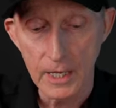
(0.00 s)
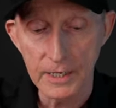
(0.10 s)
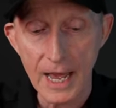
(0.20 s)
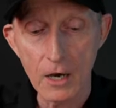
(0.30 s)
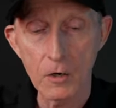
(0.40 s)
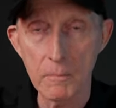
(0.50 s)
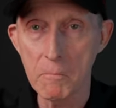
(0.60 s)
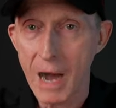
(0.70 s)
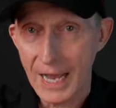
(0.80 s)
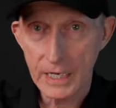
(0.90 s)
Now,
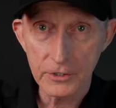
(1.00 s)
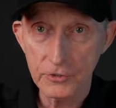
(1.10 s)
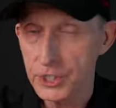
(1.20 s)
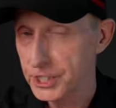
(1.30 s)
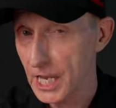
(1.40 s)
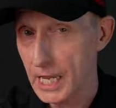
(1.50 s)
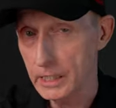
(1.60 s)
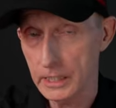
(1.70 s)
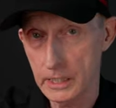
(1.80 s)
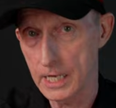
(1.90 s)
my
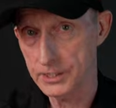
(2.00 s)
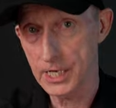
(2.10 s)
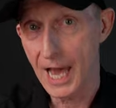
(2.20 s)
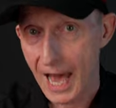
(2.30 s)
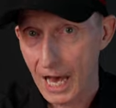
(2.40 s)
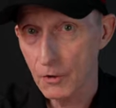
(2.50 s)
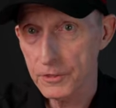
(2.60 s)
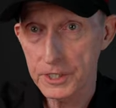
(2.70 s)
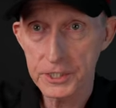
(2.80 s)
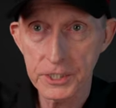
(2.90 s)
understanding as to how
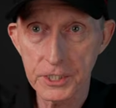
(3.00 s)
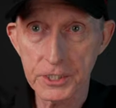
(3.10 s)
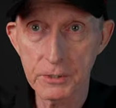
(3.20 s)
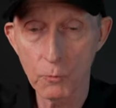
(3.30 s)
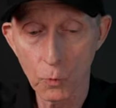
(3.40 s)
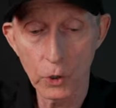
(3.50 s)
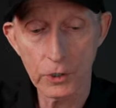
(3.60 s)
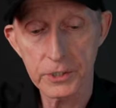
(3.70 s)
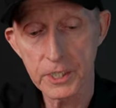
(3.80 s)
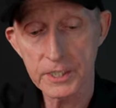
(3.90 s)
this system
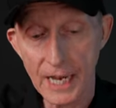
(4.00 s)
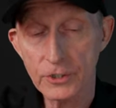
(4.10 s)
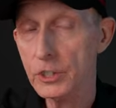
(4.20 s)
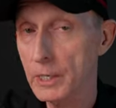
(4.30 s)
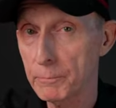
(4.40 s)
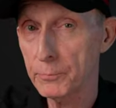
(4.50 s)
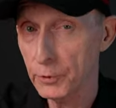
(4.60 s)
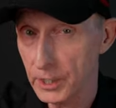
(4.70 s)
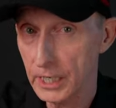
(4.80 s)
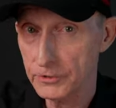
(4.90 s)
works, and it's actually a
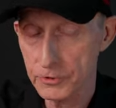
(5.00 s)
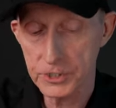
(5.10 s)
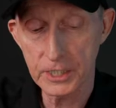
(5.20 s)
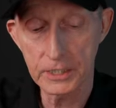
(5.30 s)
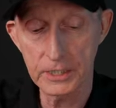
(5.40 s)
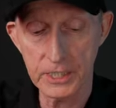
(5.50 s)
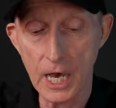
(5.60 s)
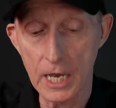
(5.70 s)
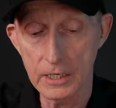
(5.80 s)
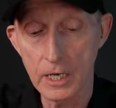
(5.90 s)
pretty interesting
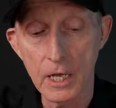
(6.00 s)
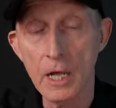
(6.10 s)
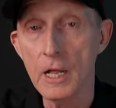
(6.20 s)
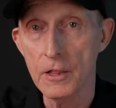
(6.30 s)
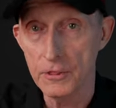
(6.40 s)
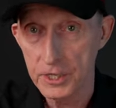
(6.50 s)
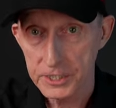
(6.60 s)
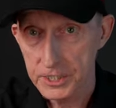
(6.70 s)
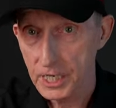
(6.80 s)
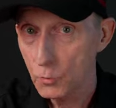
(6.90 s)
design.
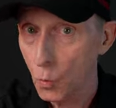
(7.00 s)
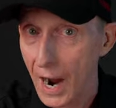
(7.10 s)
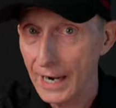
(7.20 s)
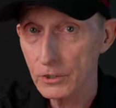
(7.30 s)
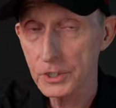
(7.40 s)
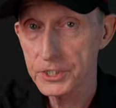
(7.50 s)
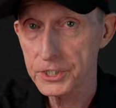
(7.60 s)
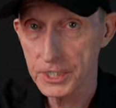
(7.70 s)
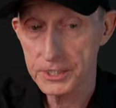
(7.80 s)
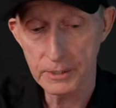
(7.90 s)
This is a wireless
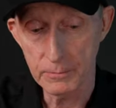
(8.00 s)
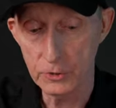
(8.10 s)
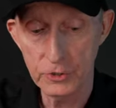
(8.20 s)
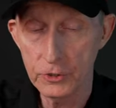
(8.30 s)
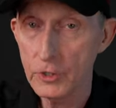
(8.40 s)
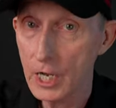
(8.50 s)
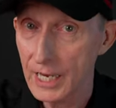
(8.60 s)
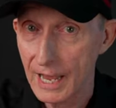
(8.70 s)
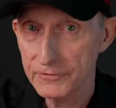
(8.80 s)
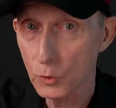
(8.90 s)
system. You do not
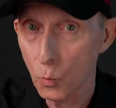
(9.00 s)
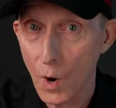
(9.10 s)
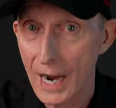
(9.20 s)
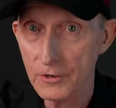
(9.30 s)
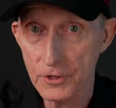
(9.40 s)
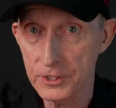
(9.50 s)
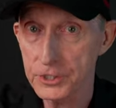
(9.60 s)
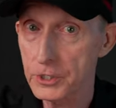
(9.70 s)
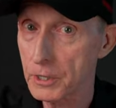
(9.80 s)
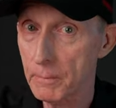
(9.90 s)
have to wire this
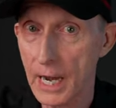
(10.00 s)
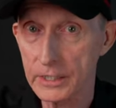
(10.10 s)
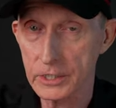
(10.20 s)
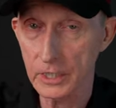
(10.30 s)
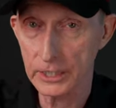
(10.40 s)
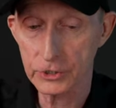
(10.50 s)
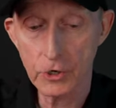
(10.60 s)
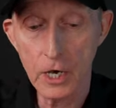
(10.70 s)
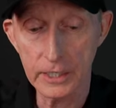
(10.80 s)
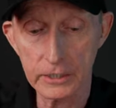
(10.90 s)
to the bike's
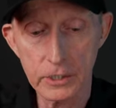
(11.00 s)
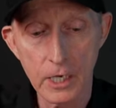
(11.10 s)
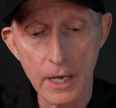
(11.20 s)
electronics.